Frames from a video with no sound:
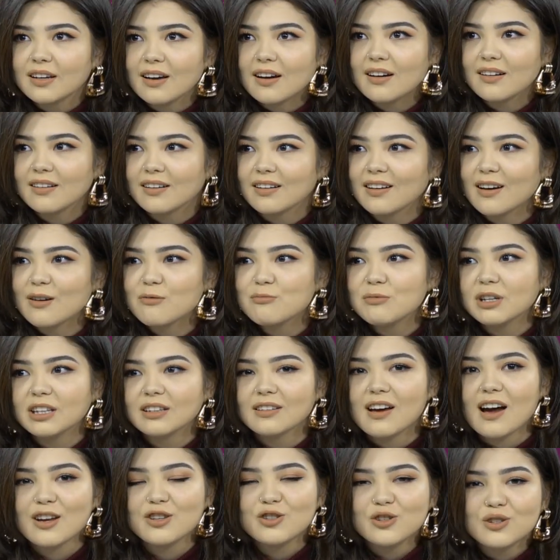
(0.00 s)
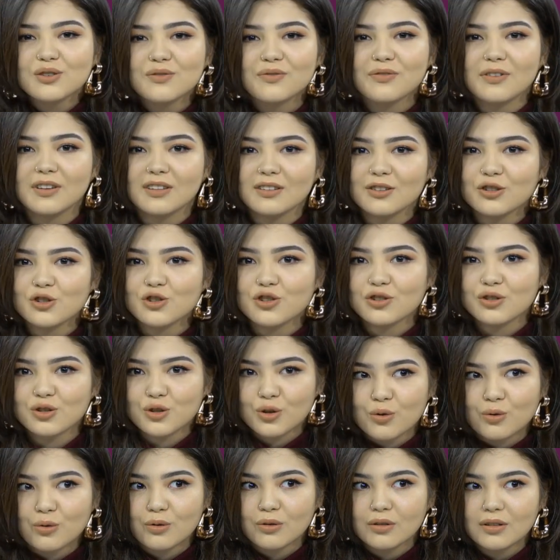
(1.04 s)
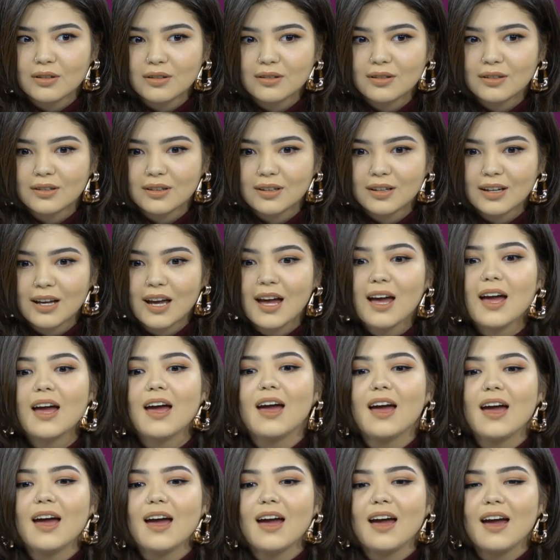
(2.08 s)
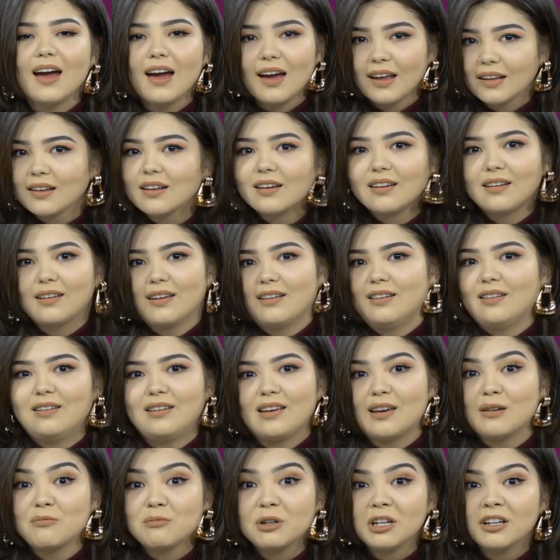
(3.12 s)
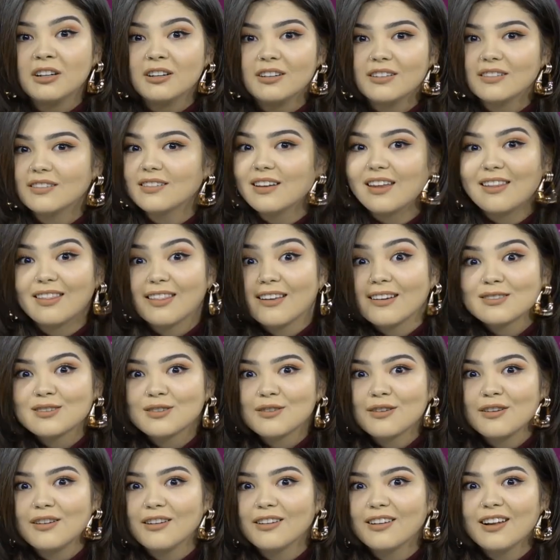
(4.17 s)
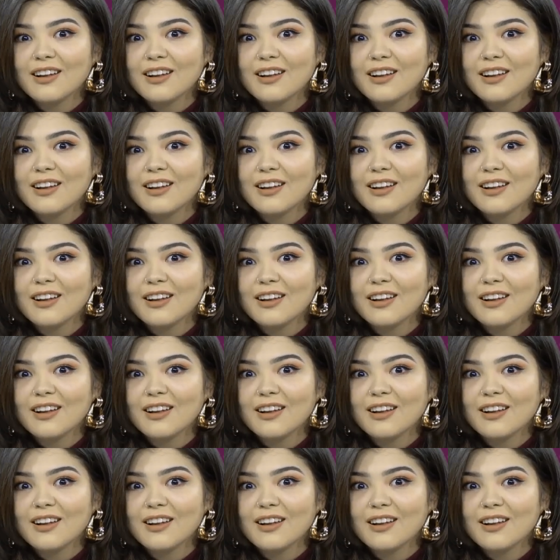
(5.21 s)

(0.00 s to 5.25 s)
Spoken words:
young. I mean, I just finished school and I came here and that's all.